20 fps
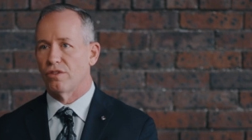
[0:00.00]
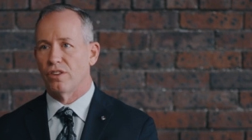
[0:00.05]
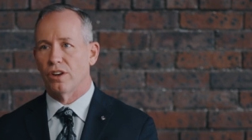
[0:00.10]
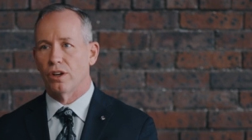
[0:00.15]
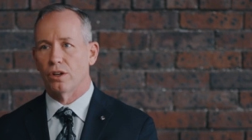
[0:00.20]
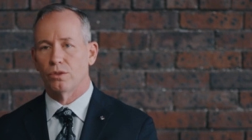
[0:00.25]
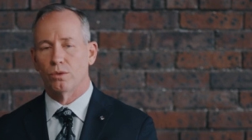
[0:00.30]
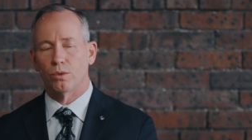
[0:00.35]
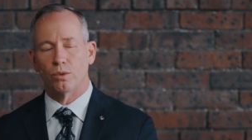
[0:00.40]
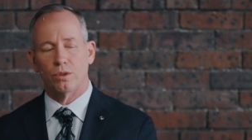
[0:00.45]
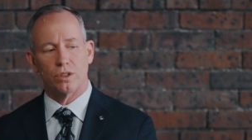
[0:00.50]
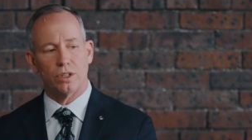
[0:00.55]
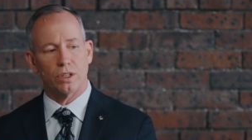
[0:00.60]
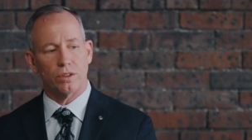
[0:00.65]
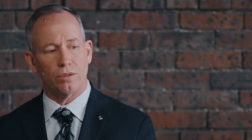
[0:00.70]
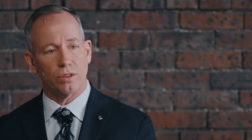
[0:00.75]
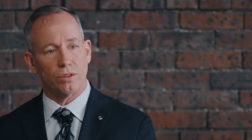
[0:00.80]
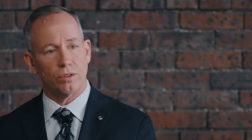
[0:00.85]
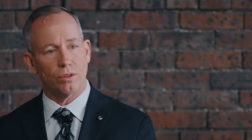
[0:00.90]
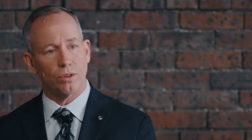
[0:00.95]
failed to
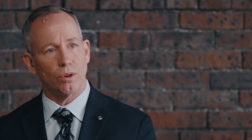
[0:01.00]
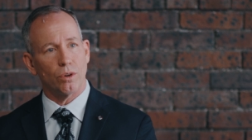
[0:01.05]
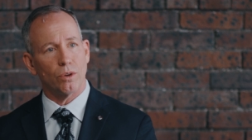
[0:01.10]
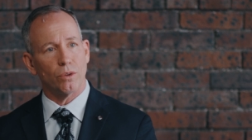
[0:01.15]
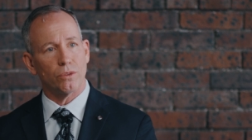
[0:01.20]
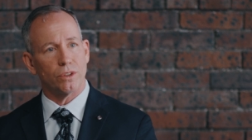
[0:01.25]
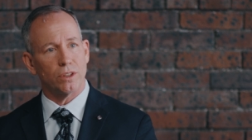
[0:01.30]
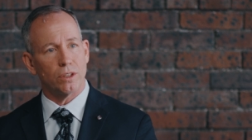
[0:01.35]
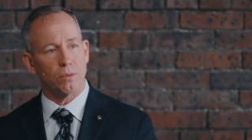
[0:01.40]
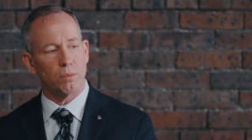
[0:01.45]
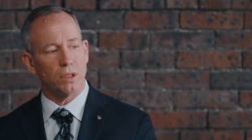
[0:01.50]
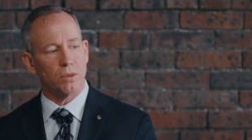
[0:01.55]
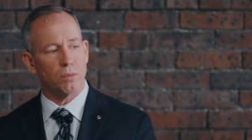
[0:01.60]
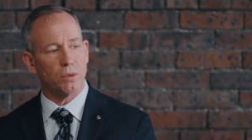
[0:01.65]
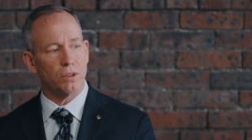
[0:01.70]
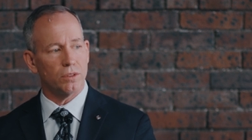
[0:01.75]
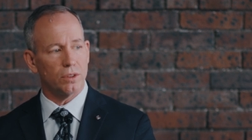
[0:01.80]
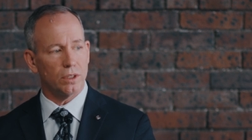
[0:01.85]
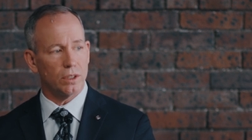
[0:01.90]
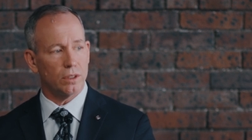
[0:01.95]
achieve its goals, and the
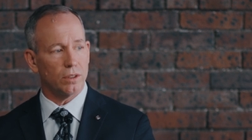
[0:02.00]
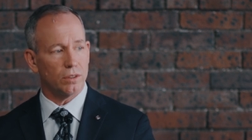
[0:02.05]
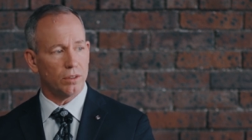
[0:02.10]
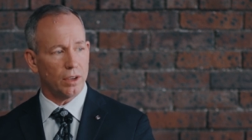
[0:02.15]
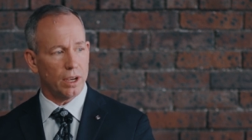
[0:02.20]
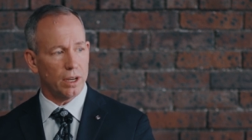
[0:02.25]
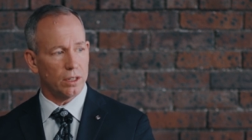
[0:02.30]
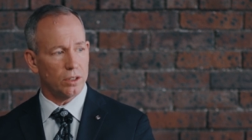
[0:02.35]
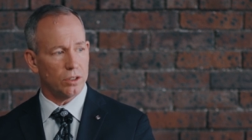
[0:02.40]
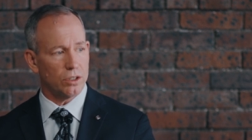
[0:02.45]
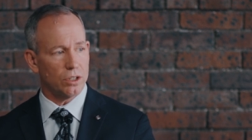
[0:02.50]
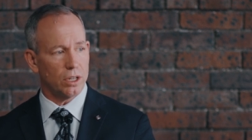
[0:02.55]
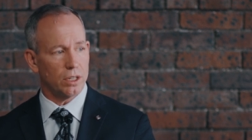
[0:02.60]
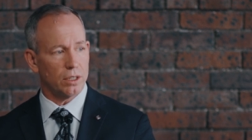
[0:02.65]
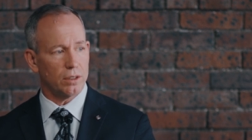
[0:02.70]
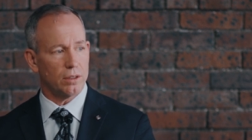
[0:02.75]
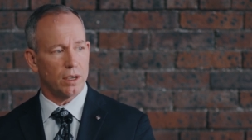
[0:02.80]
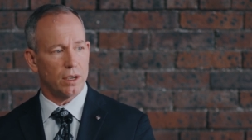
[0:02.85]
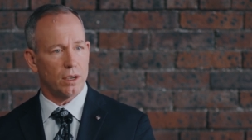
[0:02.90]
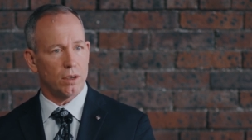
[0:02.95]
BBC decided to shut
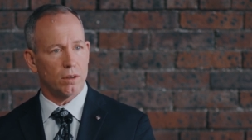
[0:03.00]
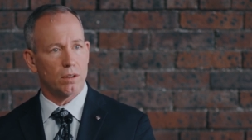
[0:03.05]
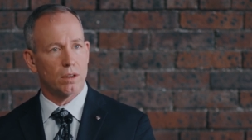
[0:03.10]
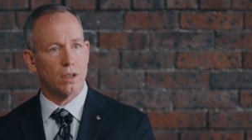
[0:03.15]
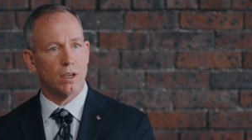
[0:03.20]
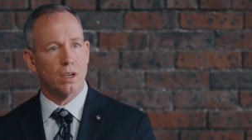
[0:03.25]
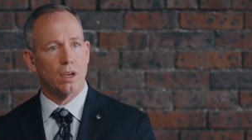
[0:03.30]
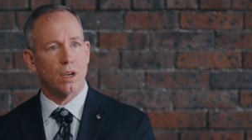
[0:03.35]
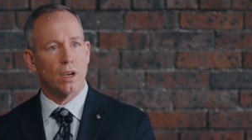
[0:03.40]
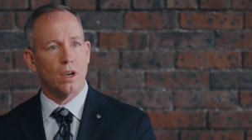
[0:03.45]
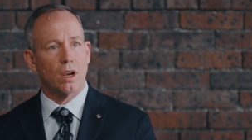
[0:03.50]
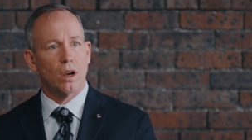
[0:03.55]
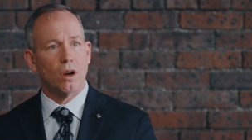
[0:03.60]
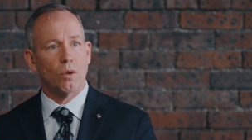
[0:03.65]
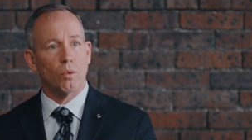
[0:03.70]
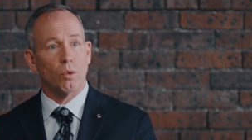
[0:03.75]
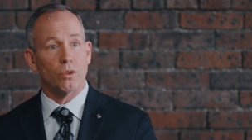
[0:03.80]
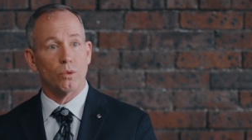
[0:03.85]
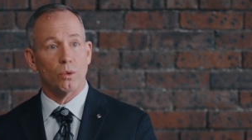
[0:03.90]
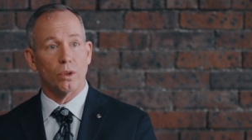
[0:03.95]
it down,
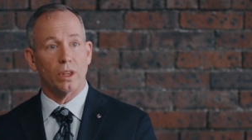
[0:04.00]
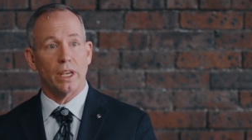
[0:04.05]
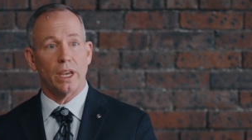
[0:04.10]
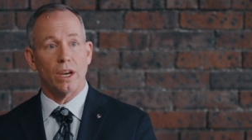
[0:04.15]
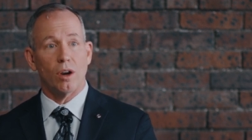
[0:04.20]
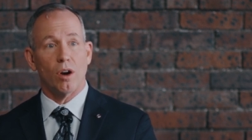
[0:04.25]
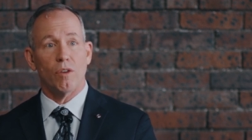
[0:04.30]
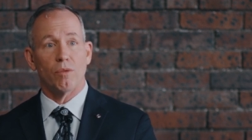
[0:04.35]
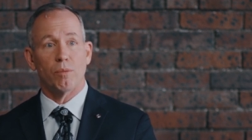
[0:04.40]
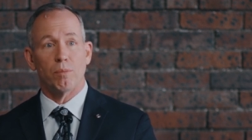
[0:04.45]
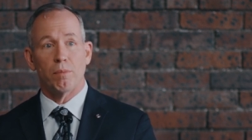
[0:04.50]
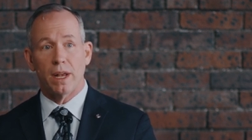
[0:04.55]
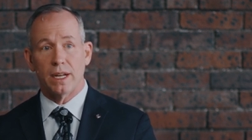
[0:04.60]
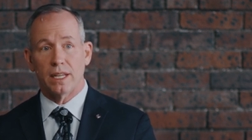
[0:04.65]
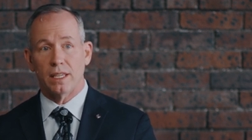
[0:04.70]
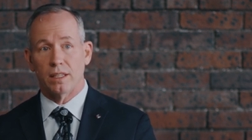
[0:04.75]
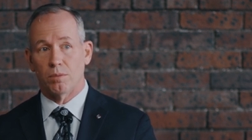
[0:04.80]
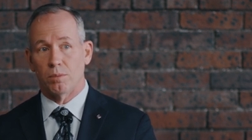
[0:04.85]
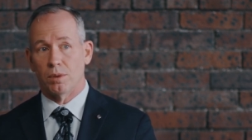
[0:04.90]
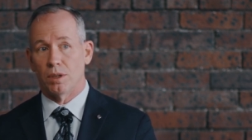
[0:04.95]
which would lay off
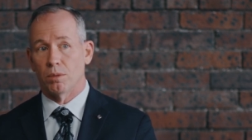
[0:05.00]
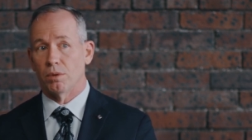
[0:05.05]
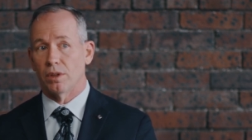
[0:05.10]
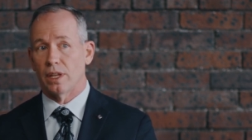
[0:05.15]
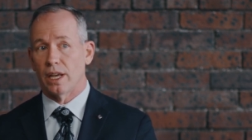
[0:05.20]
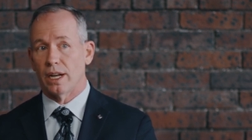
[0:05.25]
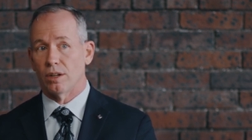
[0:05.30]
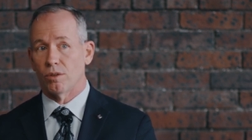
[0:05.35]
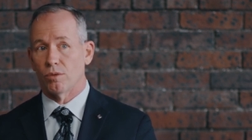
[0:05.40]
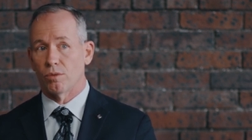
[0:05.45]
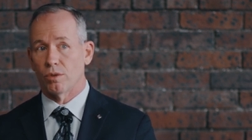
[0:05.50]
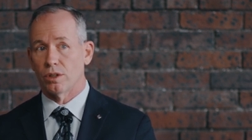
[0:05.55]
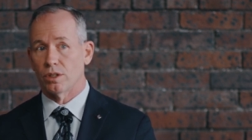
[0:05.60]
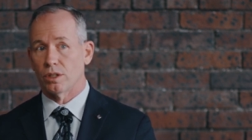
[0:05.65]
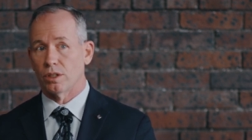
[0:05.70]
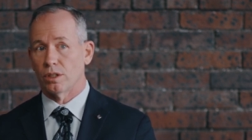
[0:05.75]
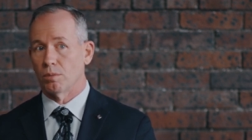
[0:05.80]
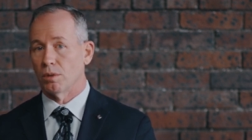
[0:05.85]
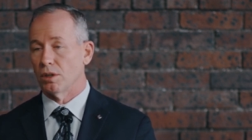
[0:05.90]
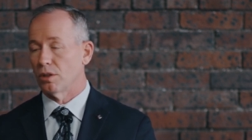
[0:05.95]
many of the people that had
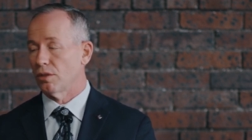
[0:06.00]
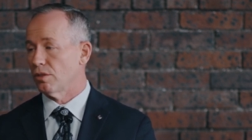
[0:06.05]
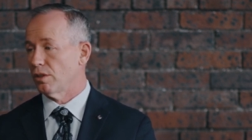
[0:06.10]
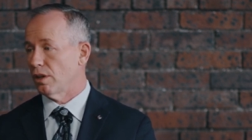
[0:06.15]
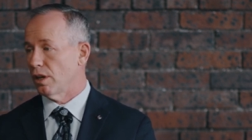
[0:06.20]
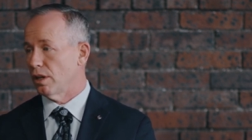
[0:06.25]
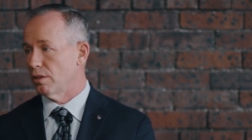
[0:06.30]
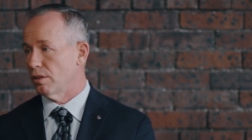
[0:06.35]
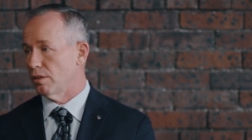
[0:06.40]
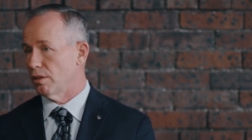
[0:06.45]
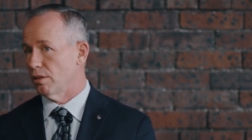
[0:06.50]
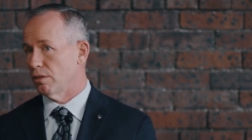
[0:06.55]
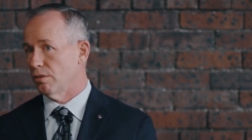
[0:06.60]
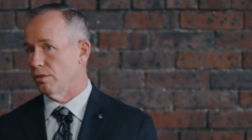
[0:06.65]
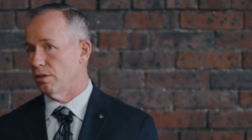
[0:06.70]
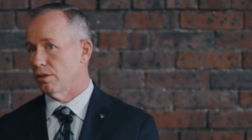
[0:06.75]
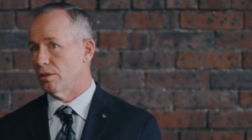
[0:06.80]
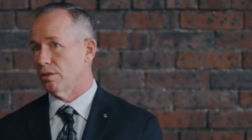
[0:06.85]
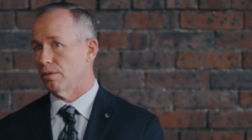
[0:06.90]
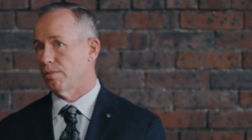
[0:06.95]
originally been assigned to the
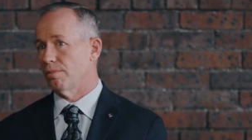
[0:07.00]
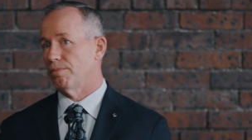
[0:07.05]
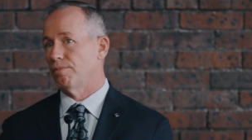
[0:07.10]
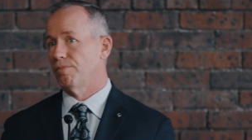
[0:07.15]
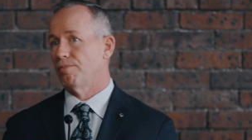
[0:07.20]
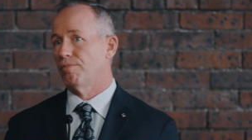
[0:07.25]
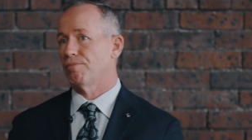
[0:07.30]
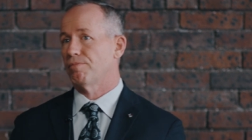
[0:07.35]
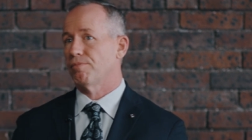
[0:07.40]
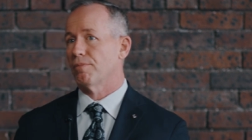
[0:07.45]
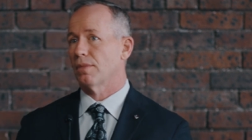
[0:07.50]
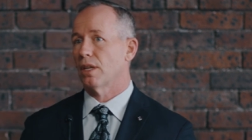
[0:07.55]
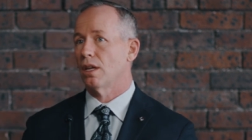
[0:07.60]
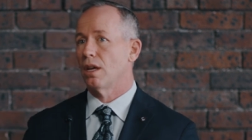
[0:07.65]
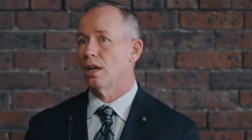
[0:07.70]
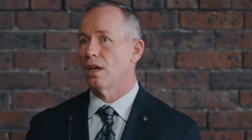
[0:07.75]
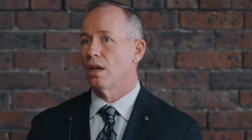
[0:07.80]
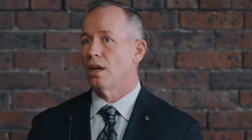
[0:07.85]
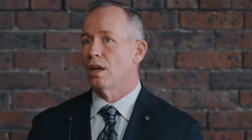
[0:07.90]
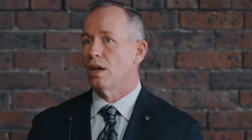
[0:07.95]
division.
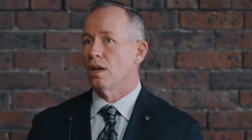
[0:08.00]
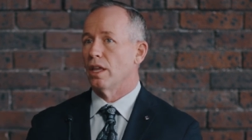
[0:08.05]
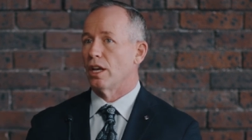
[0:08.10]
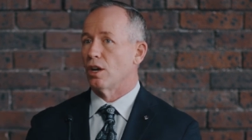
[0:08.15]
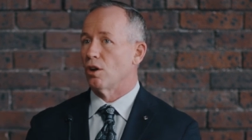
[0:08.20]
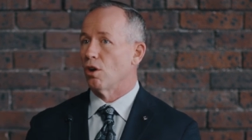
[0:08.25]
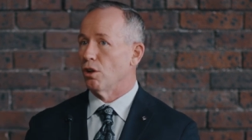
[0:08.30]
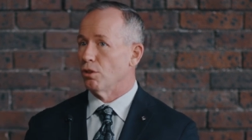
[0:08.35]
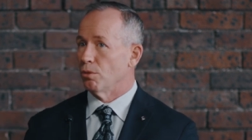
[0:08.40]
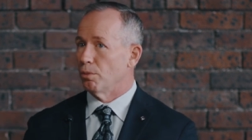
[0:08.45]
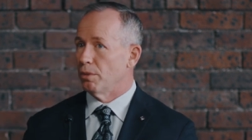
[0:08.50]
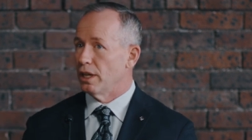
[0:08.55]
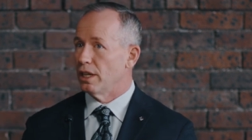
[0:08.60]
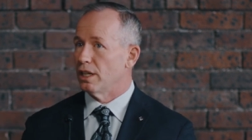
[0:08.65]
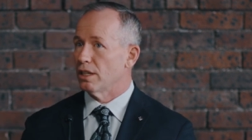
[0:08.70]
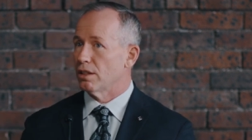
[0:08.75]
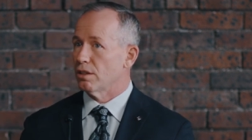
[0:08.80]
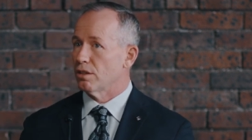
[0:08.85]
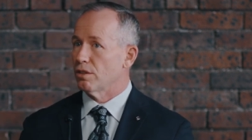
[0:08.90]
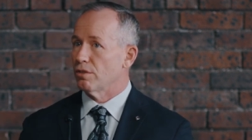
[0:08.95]
They called a meeting of the